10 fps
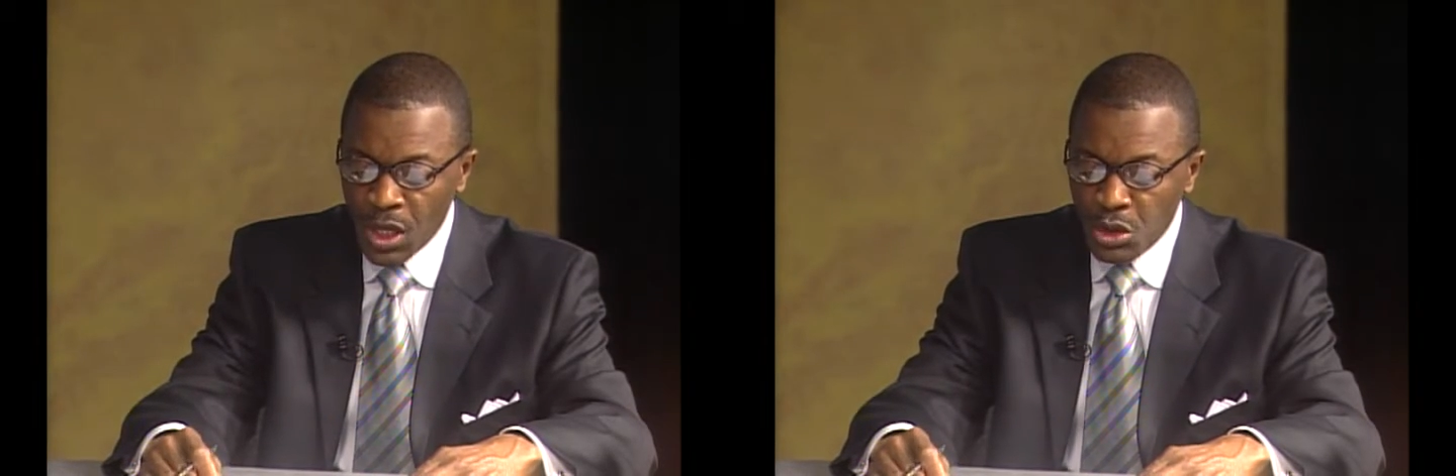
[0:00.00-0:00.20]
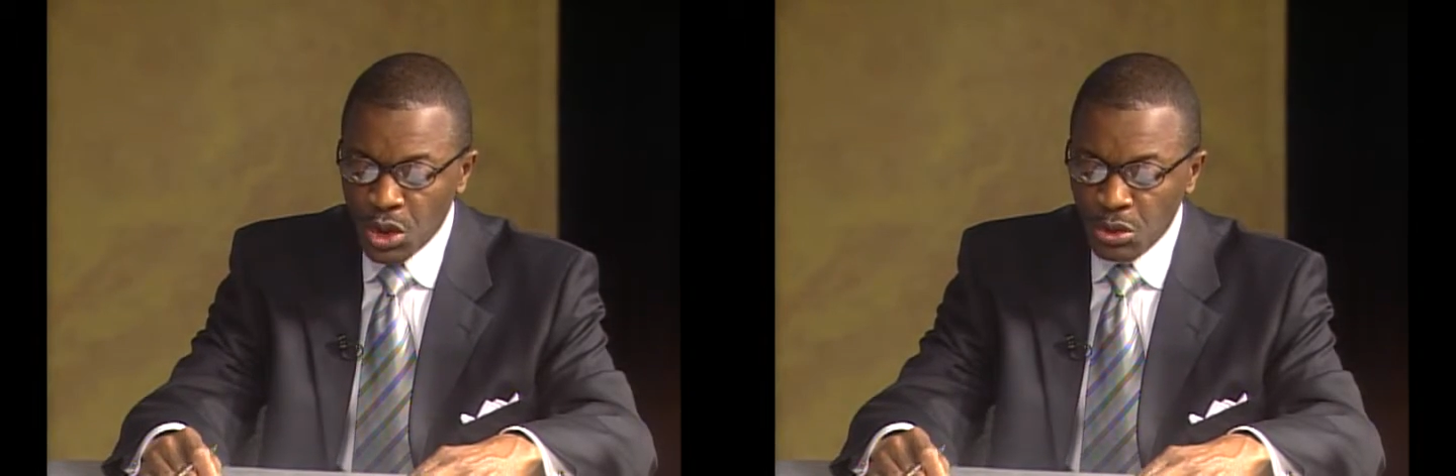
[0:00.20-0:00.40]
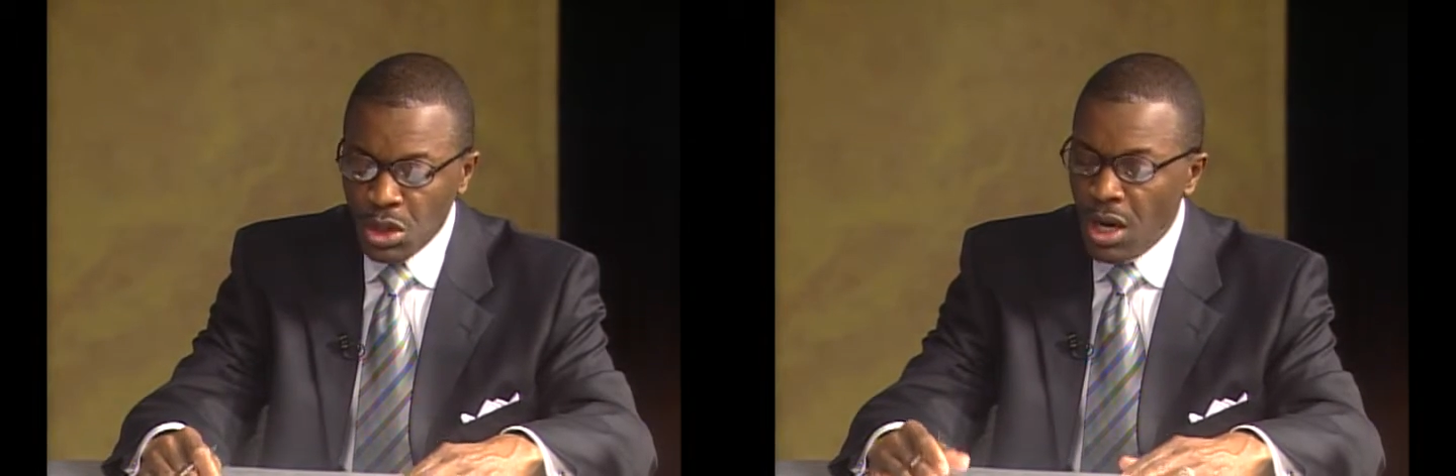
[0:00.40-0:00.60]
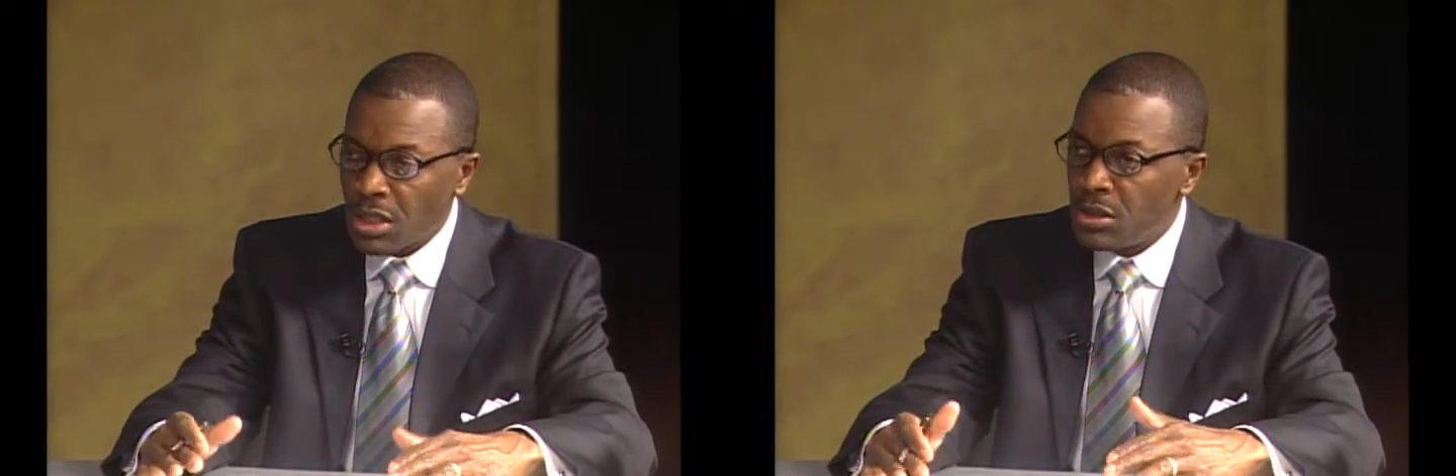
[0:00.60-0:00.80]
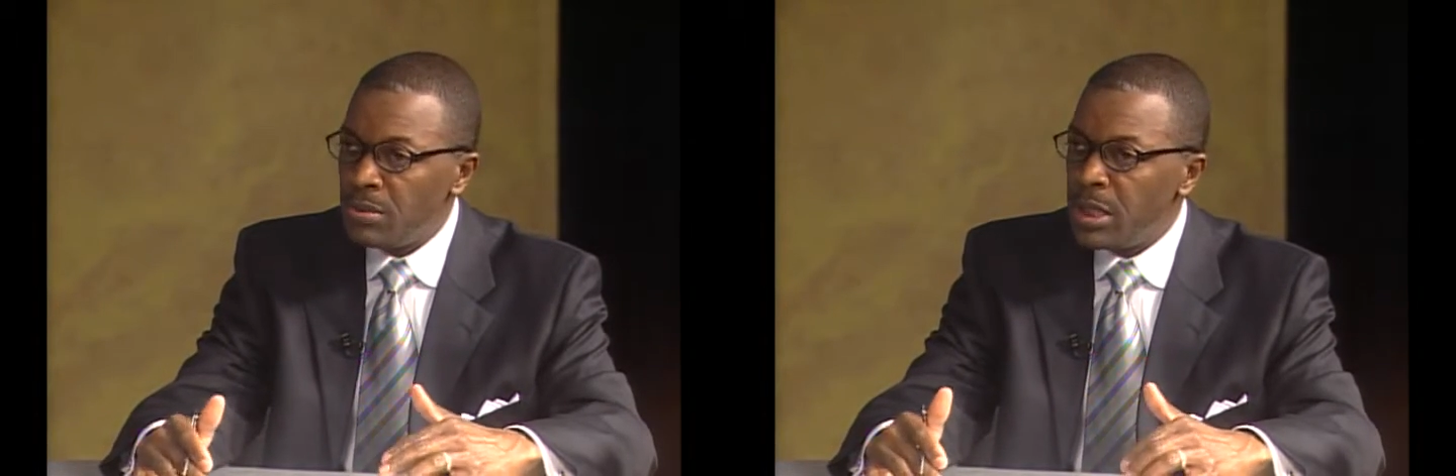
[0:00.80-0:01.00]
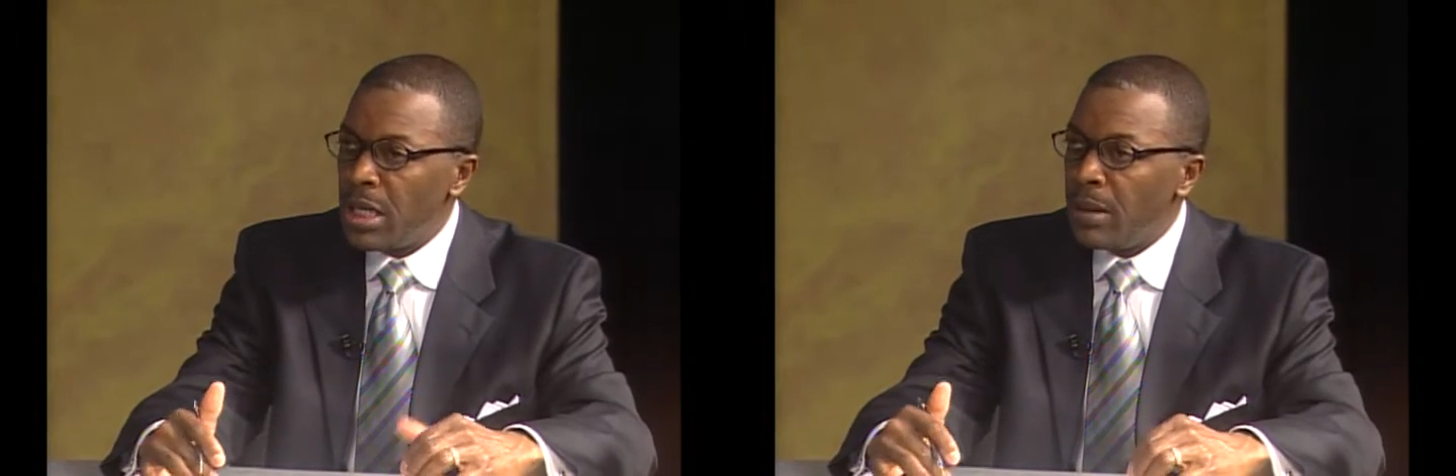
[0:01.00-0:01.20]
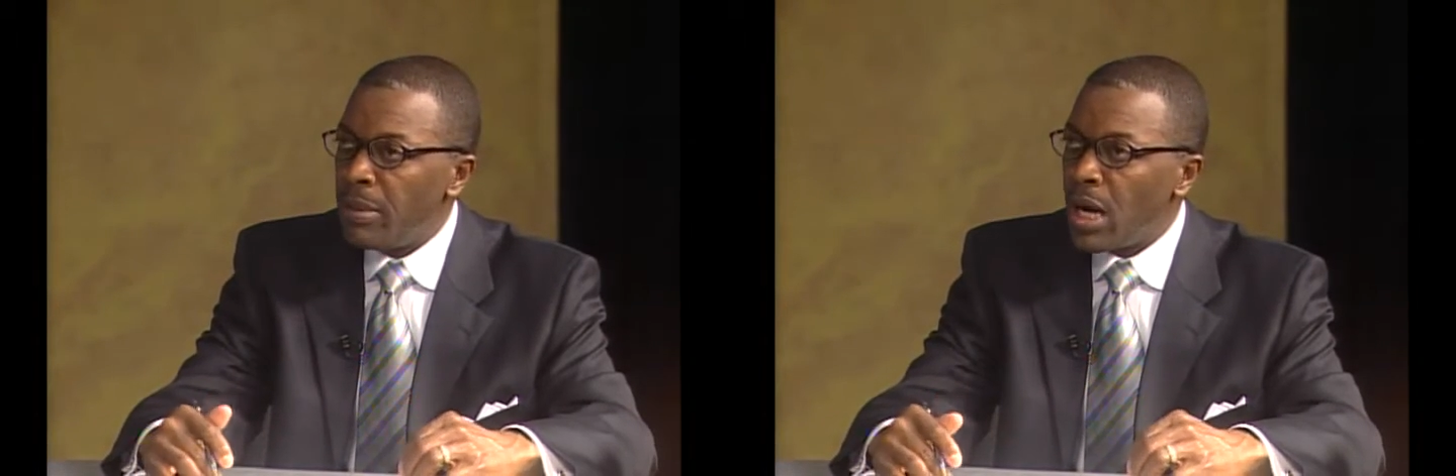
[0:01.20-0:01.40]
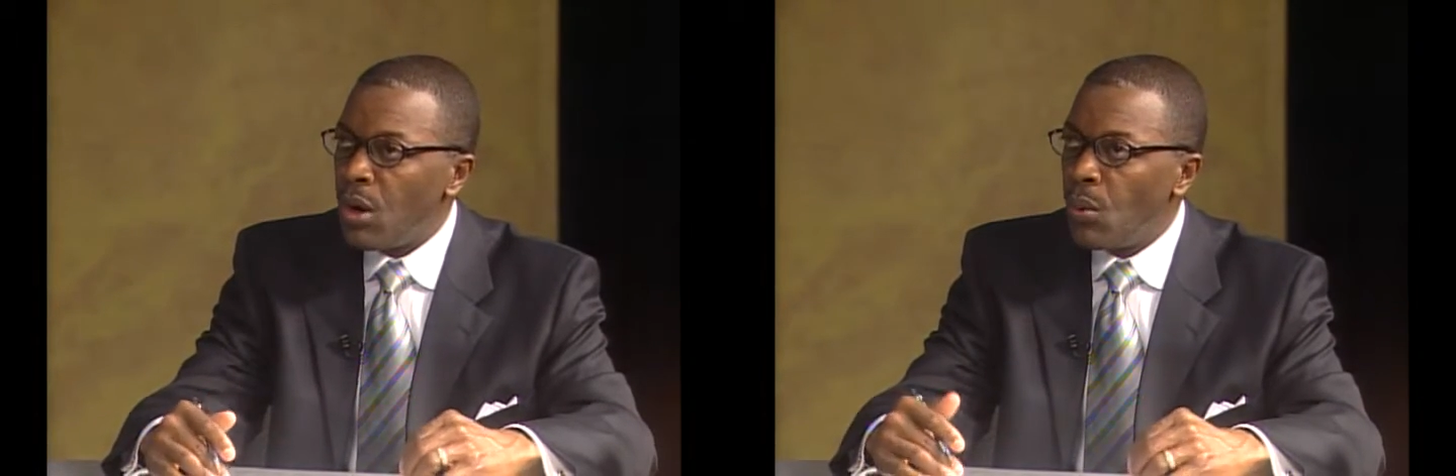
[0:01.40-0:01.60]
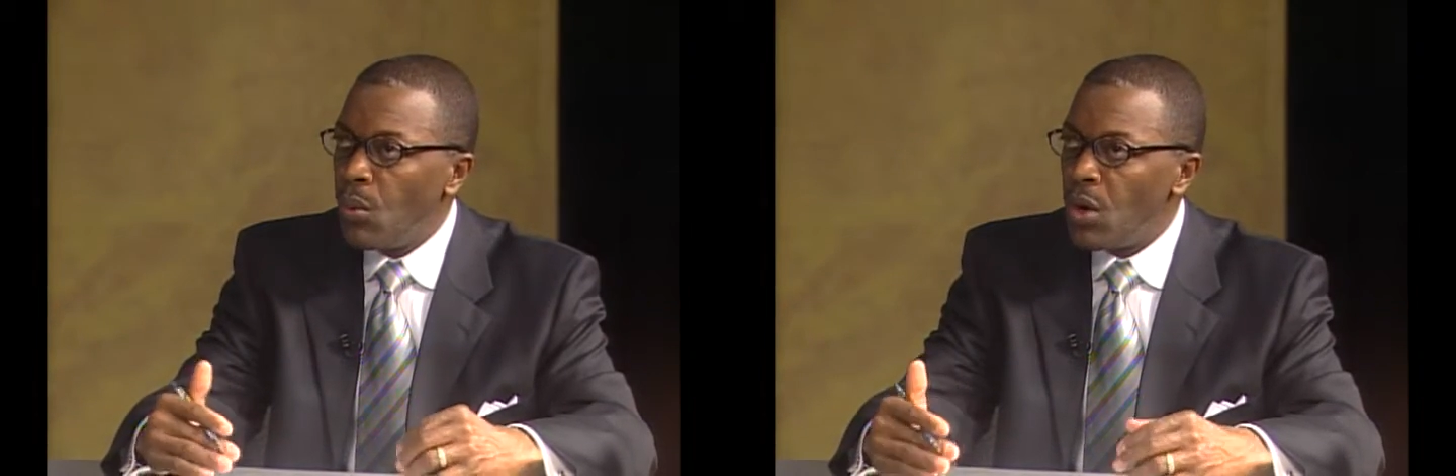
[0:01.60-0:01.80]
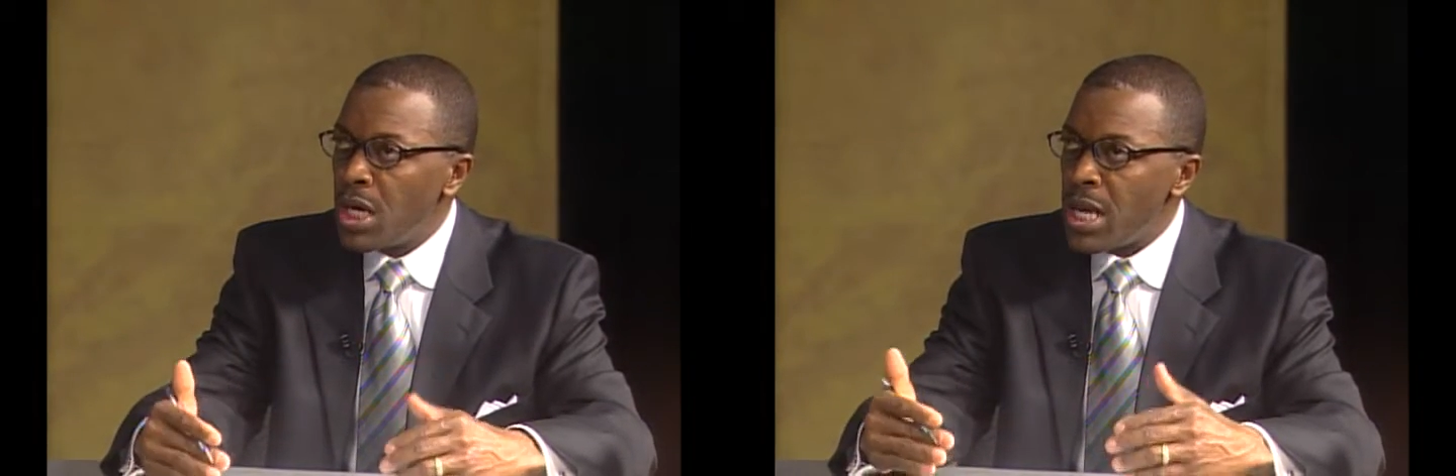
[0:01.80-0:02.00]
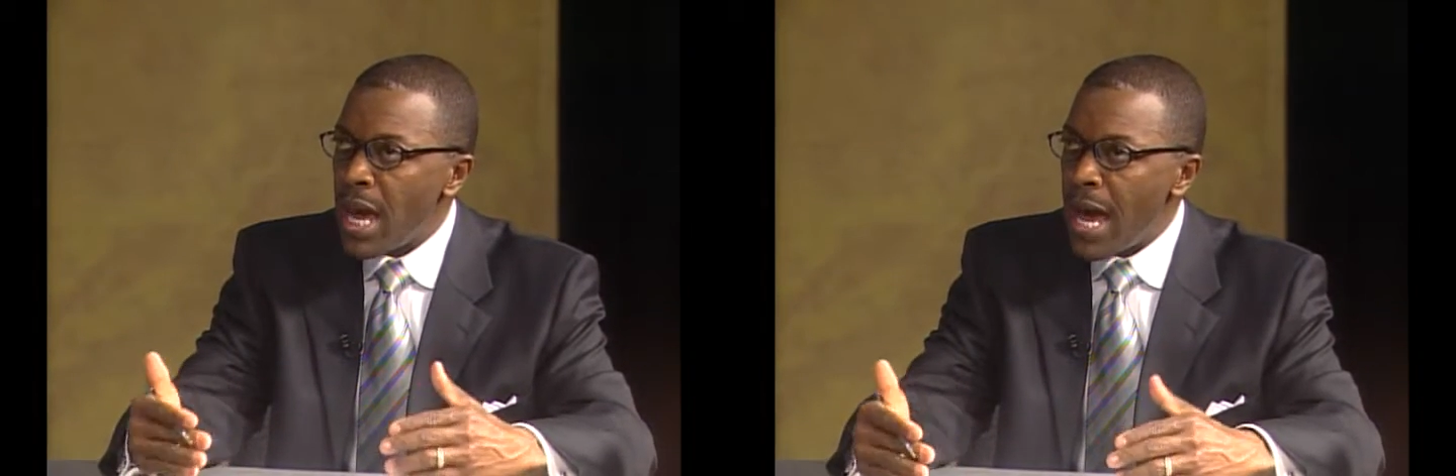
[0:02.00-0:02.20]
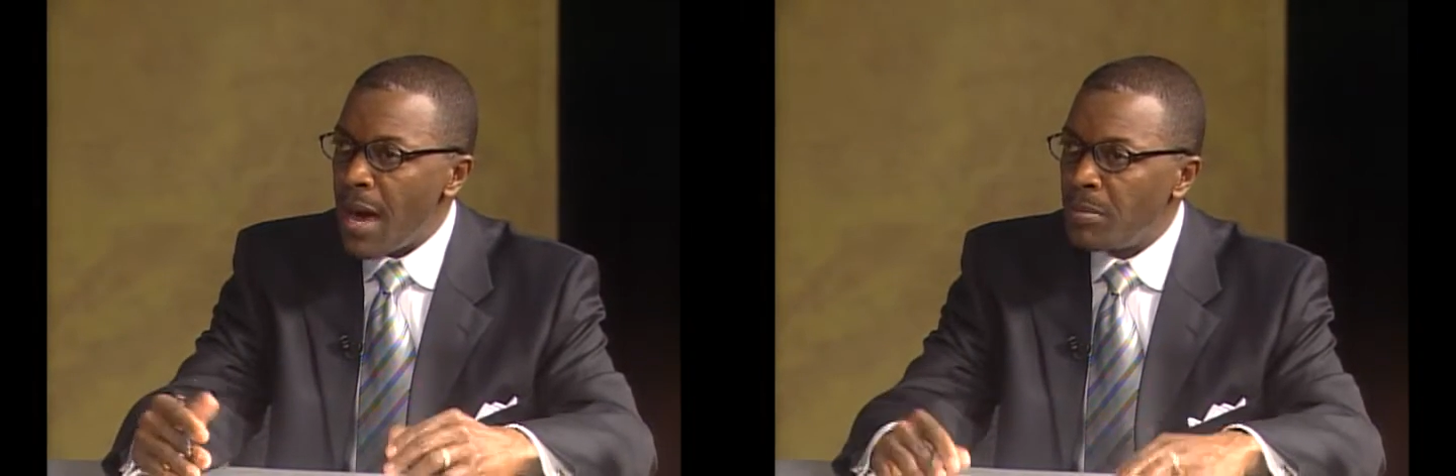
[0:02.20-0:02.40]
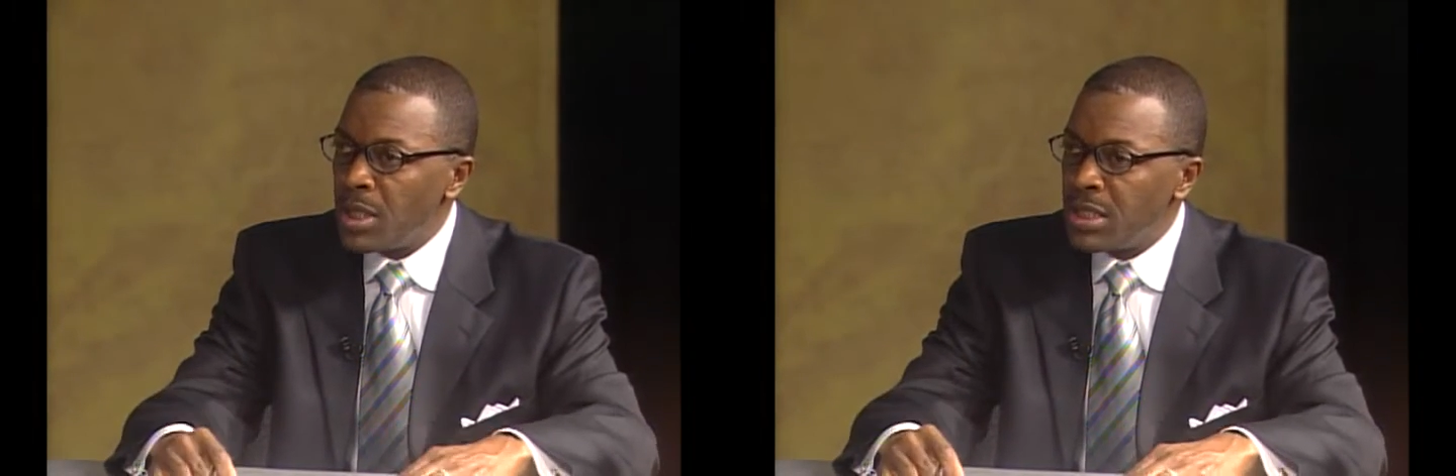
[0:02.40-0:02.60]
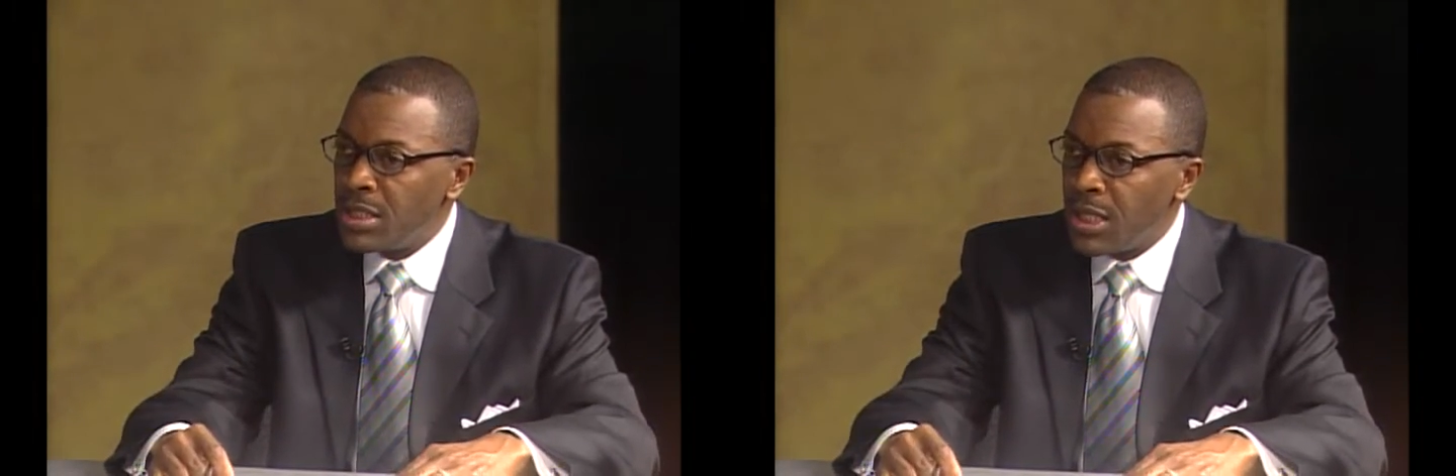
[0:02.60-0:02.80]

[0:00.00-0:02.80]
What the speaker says: So talk to me about what happened